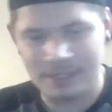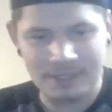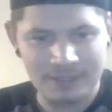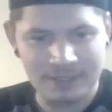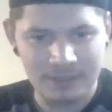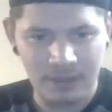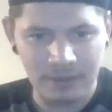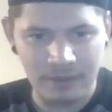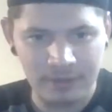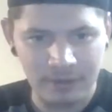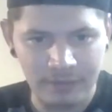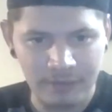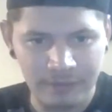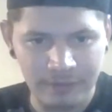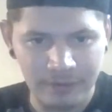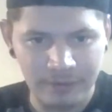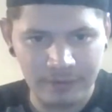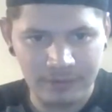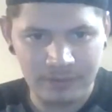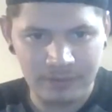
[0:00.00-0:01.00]
this all
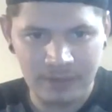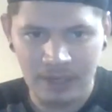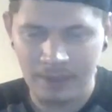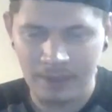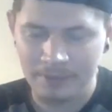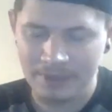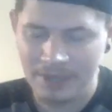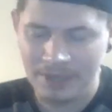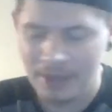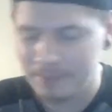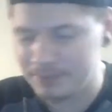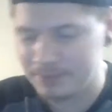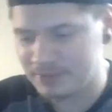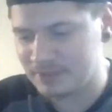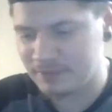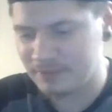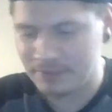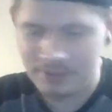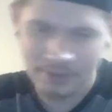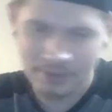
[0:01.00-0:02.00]
over. No, I mean, not
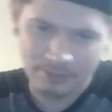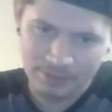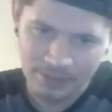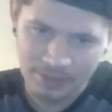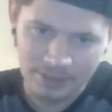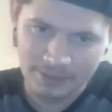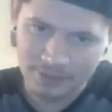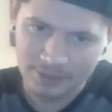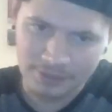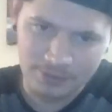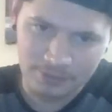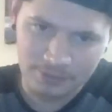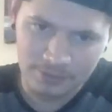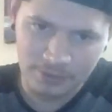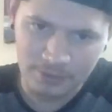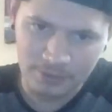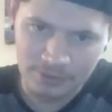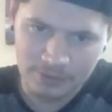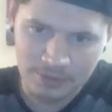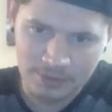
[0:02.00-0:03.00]
specifically with like the 2
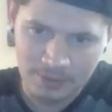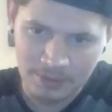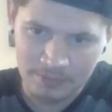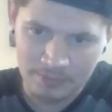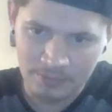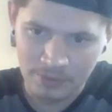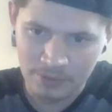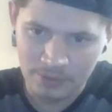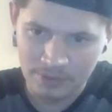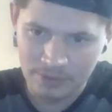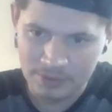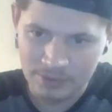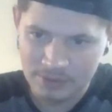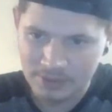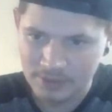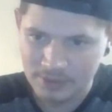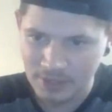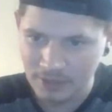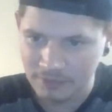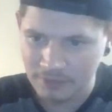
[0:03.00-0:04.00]
girls getting murdered and
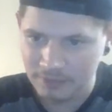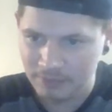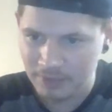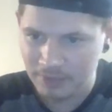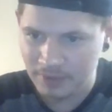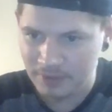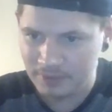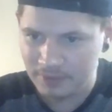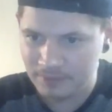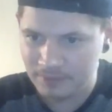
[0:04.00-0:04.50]
stuff, but